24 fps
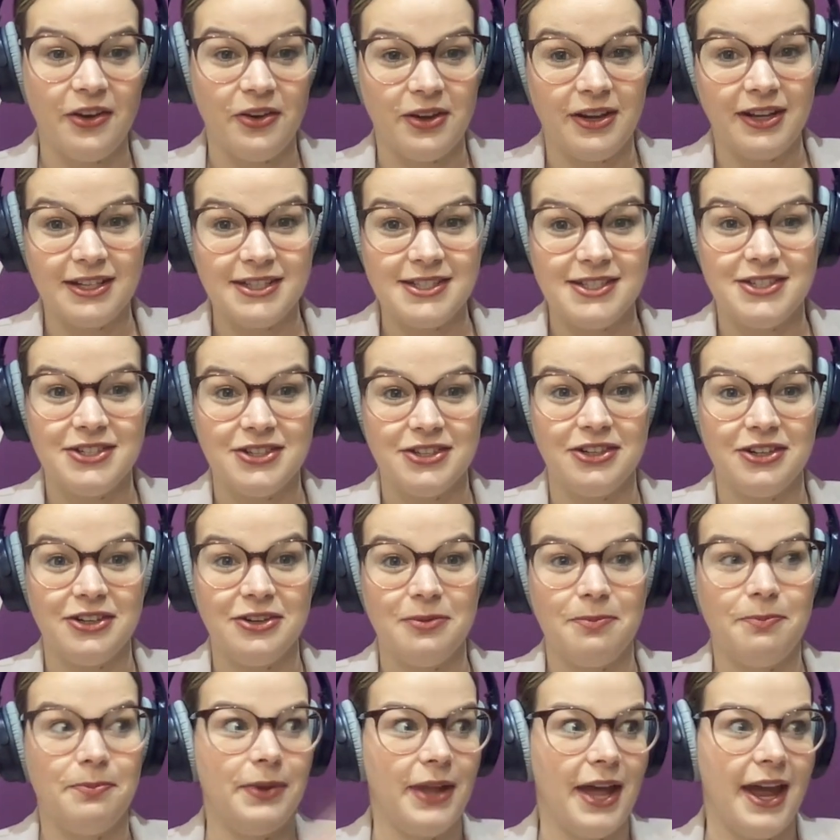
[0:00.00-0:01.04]
going
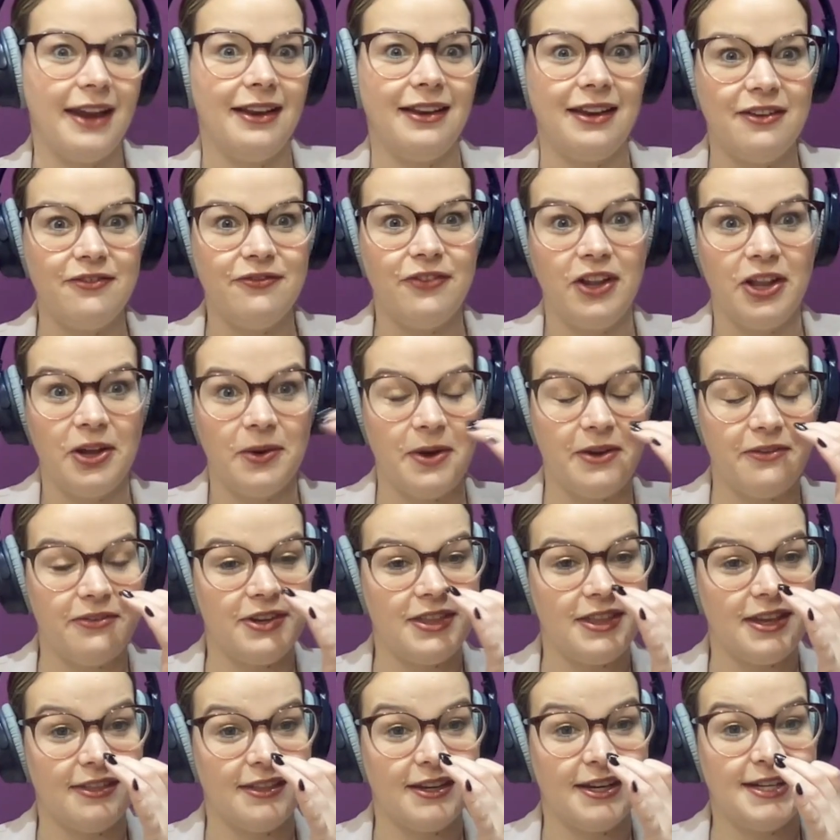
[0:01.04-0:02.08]
to blindly follow
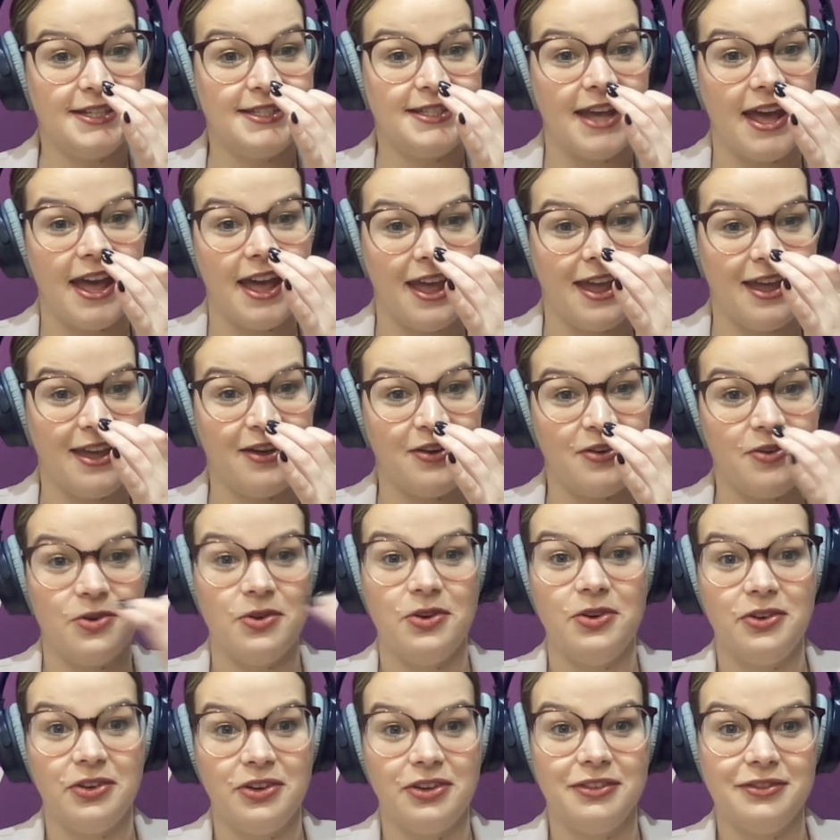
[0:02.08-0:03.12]
everything that I say?
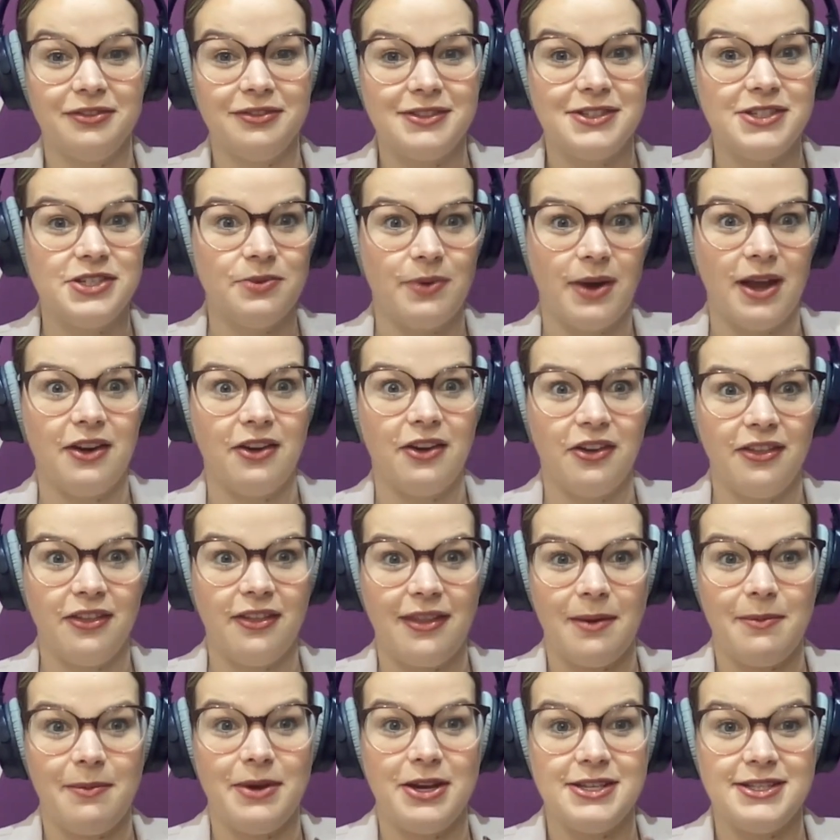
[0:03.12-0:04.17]
Or do I know that
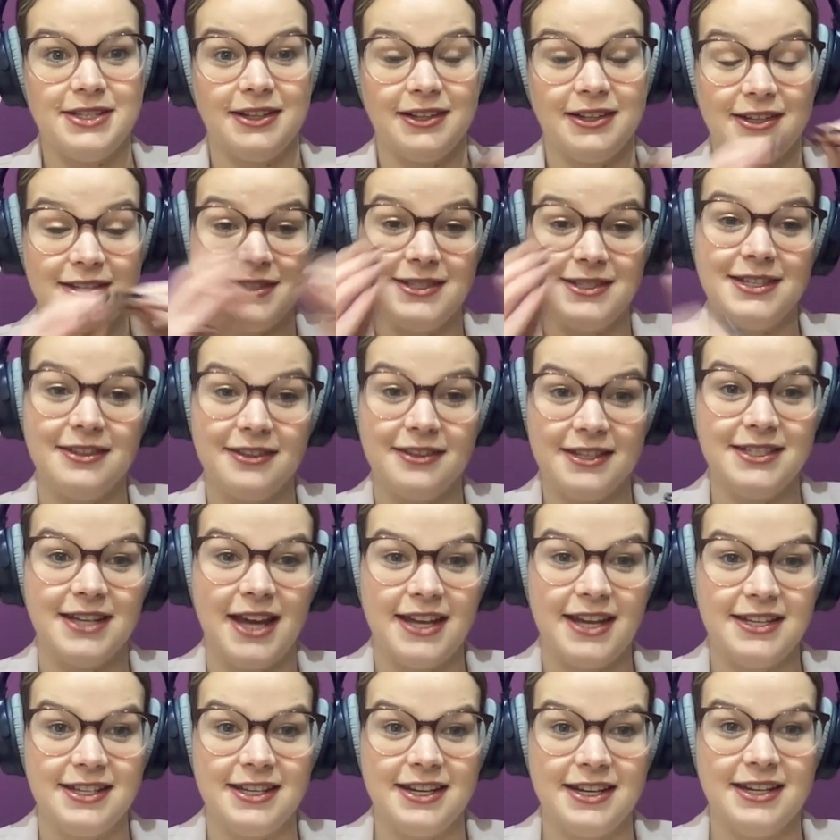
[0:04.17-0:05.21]
that person can
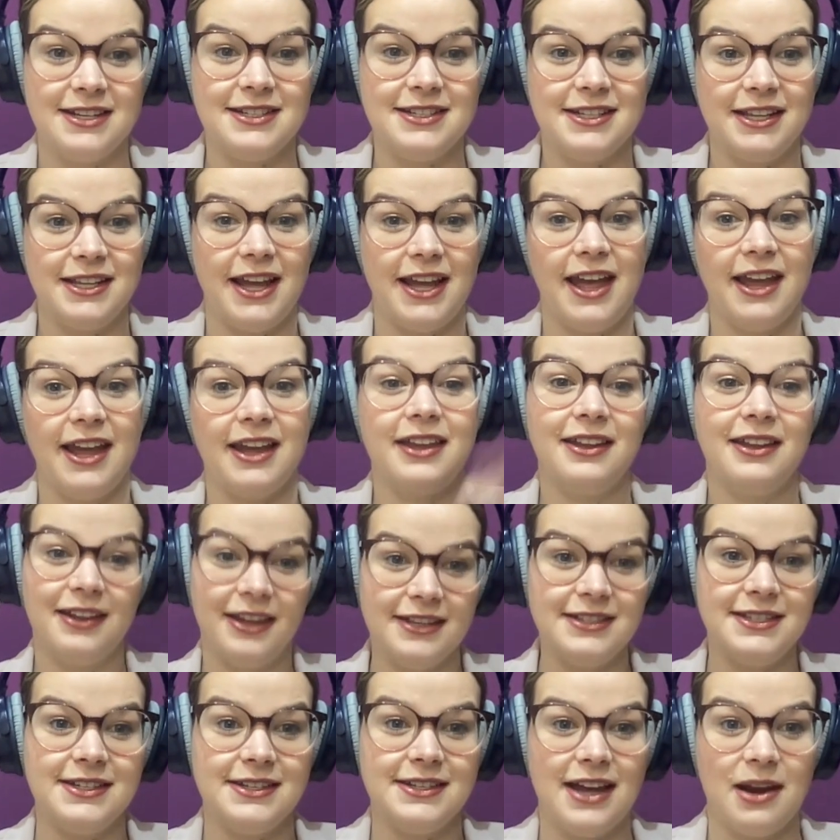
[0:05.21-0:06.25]
synthesize it into like,
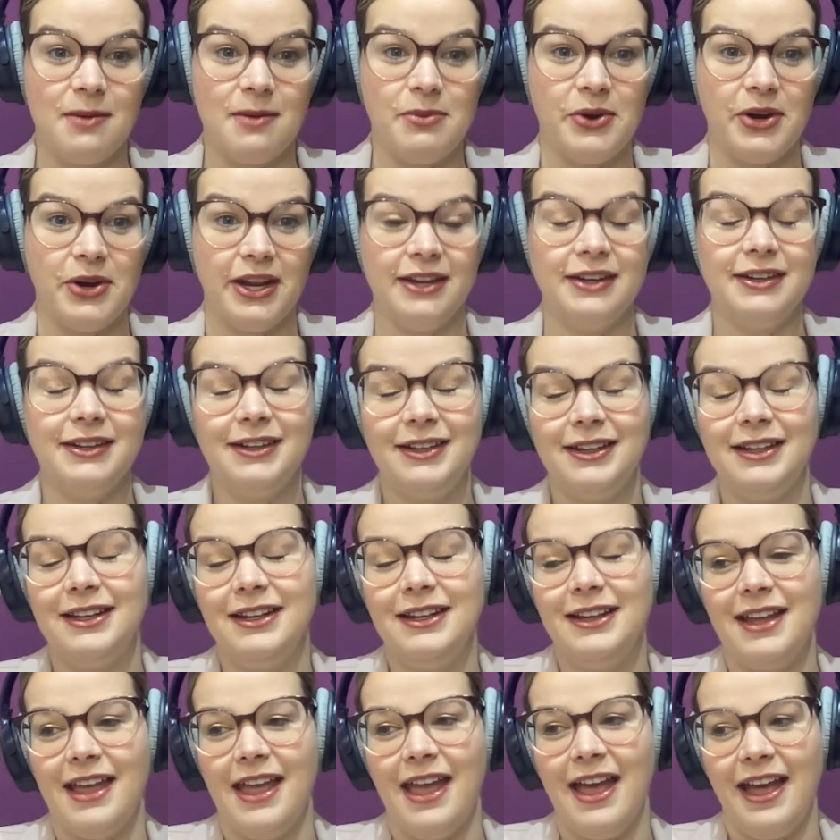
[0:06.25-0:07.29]
it's a data point?
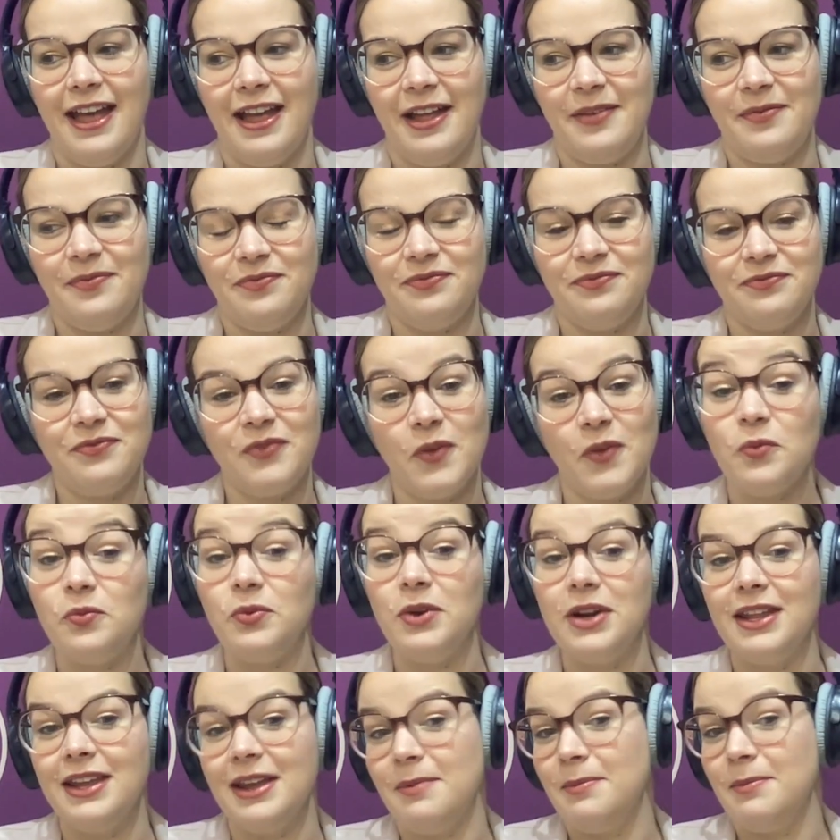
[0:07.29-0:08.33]

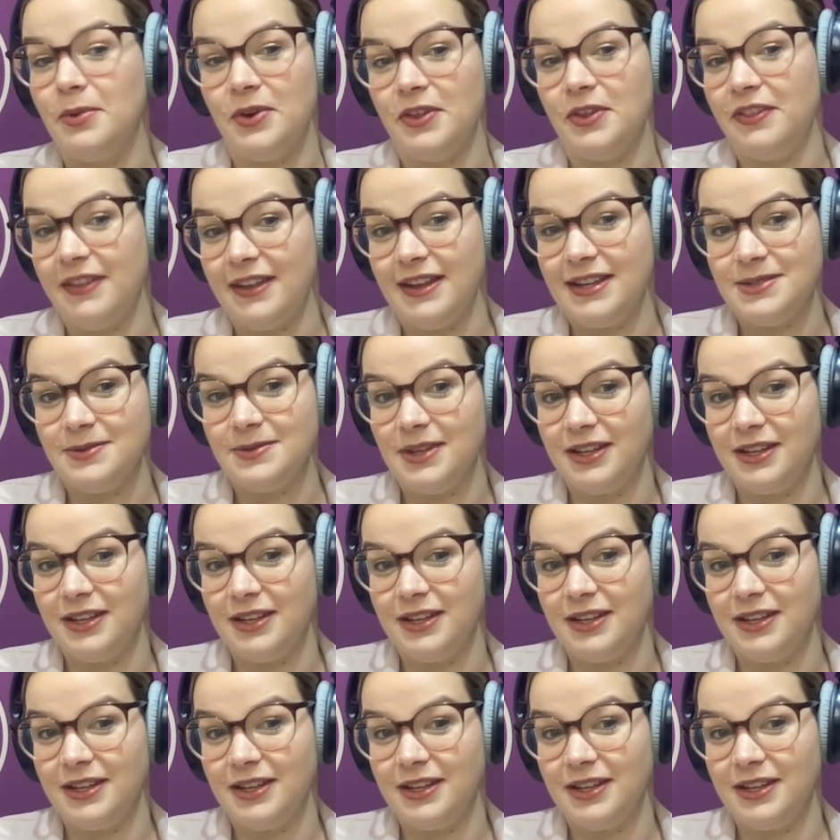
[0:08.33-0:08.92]
Really important things